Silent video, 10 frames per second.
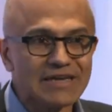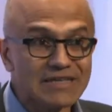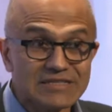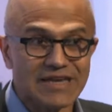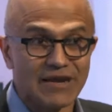
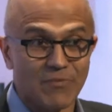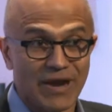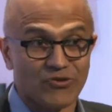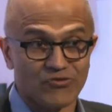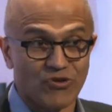inside of
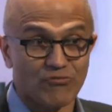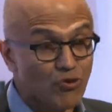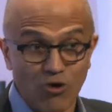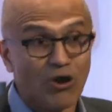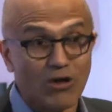Microsoft, who are
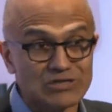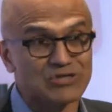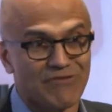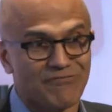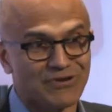not all
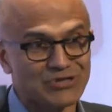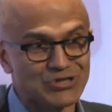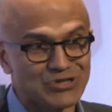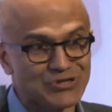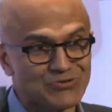software
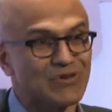engineers.